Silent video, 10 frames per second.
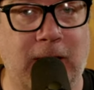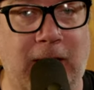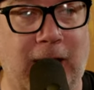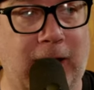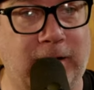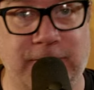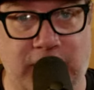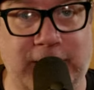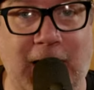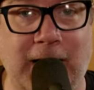at a
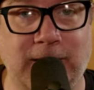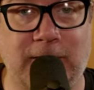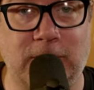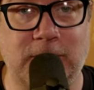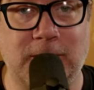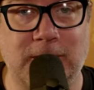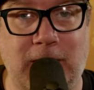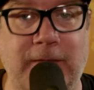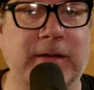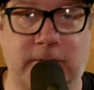very high level.
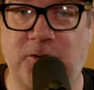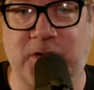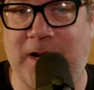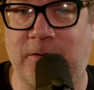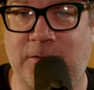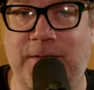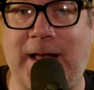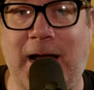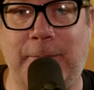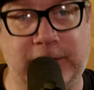I think the chances of that
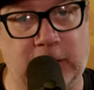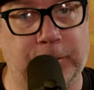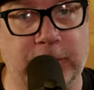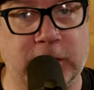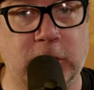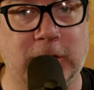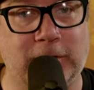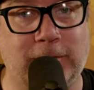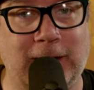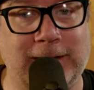happening are pretty good,
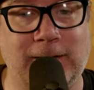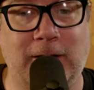right?